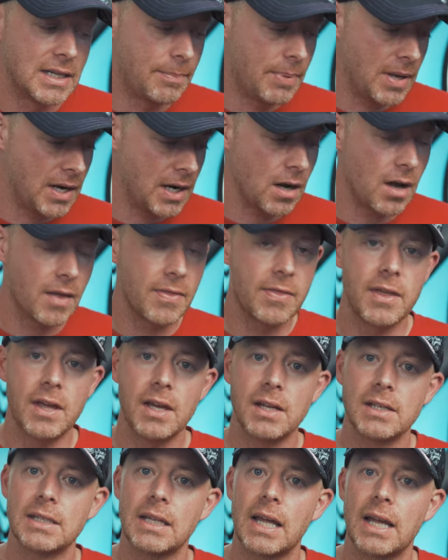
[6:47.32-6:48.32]
depending on
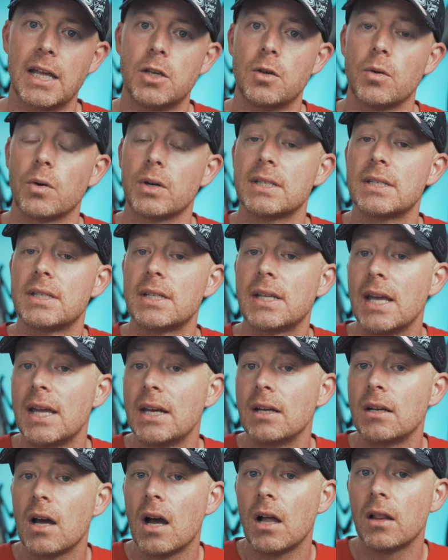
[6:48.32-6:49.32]
things like your
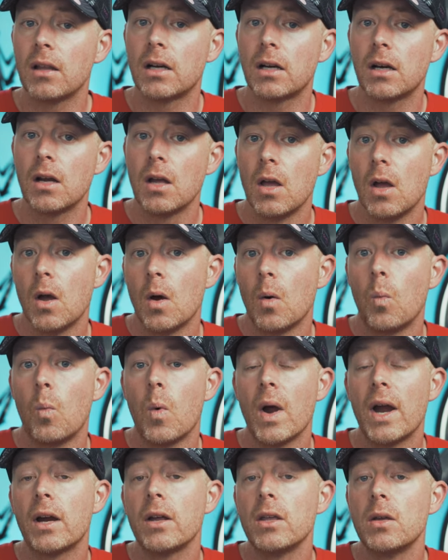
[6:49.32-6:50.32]
skin color,
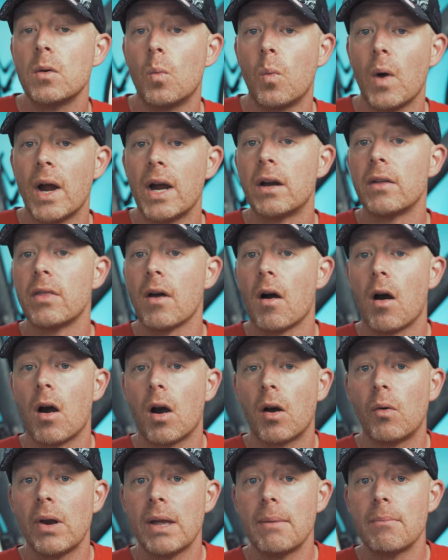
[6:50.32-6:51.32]
where you wear the
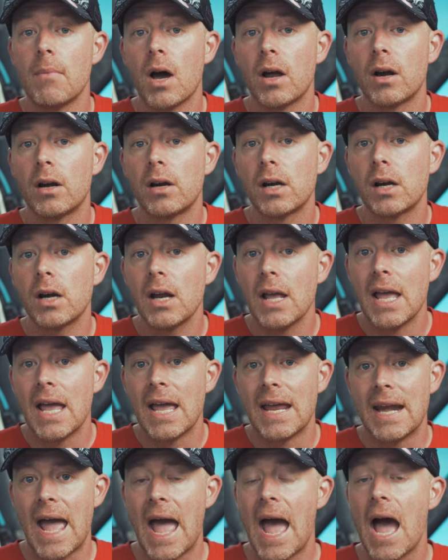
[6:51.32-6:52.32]
heart rate monitor,
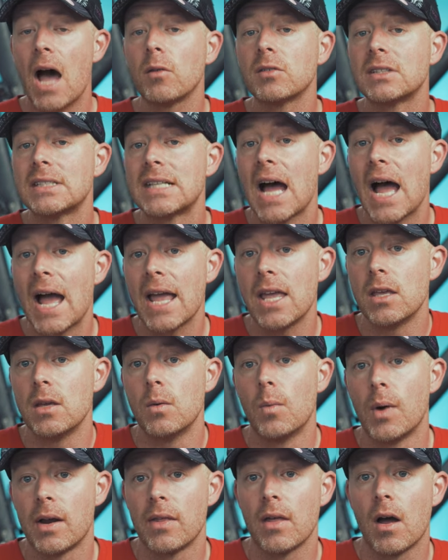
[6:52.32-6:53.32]
and how tight
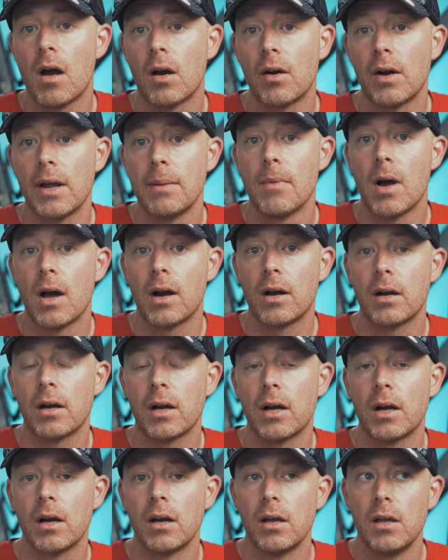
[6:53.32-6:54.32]
you wear the heart rate
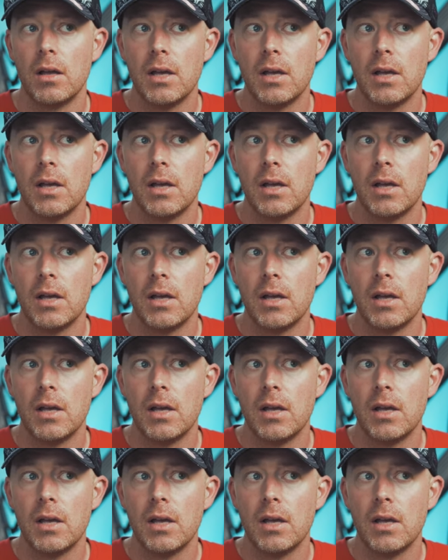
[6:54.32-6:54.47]
monitor.